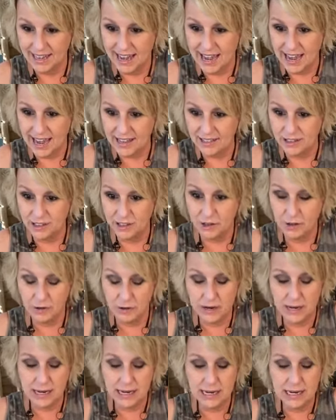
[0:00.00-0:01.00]
add the
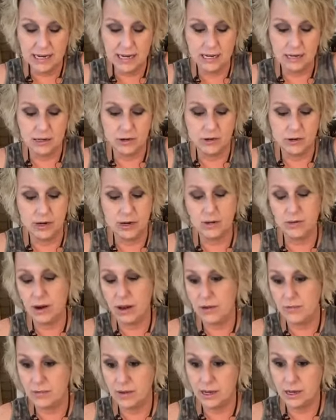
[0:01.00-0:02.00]
green, green
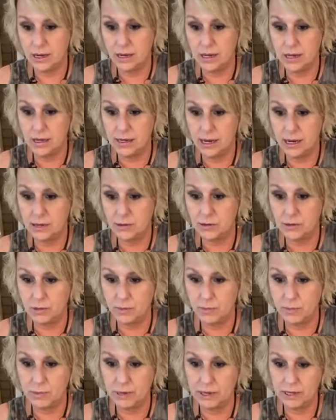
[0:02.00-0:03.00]
raffia,
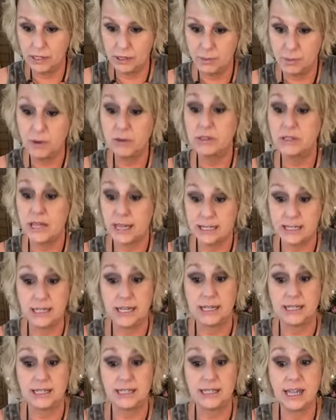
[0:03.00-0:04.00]
natural varies both sides.
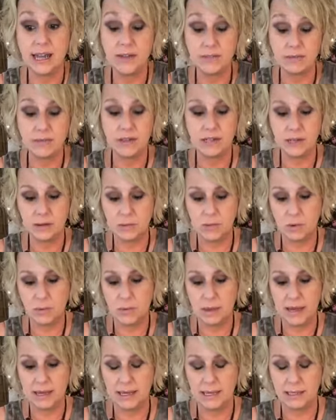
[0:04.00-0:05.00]
Yes, definitely will
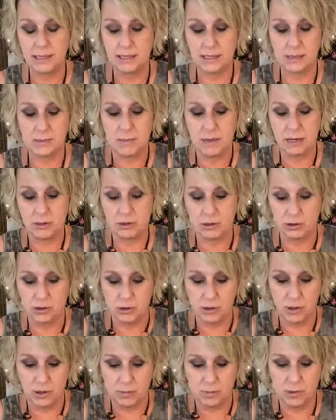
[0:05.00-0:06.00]
make it
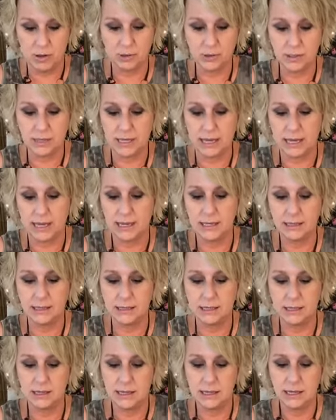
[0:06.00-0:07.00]
symmetrical on both
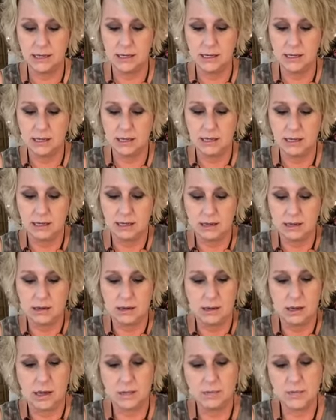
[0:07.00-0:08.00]
sides.
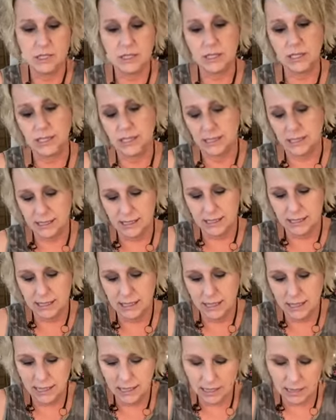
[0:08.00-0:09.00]
I'm just gonna
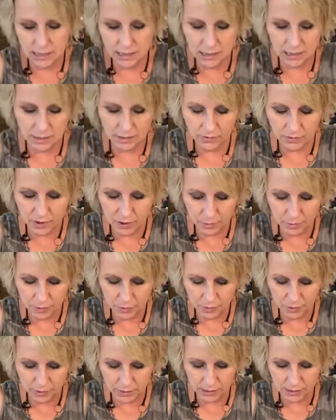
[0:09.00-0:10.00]
see if I
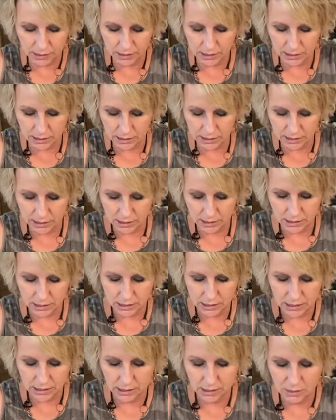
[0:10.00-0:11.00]
put
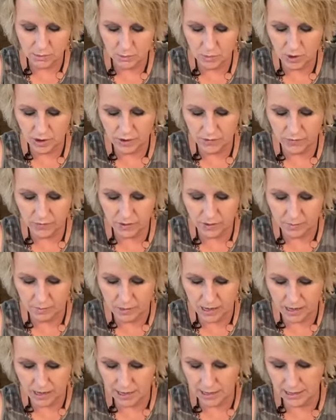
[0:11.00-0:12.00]
some raffia
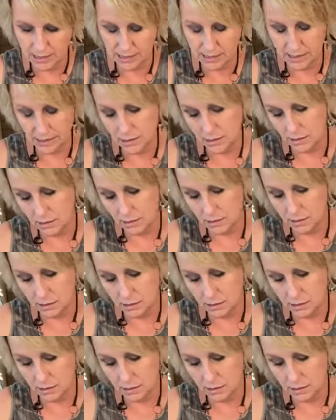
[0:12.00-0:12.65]
behind it.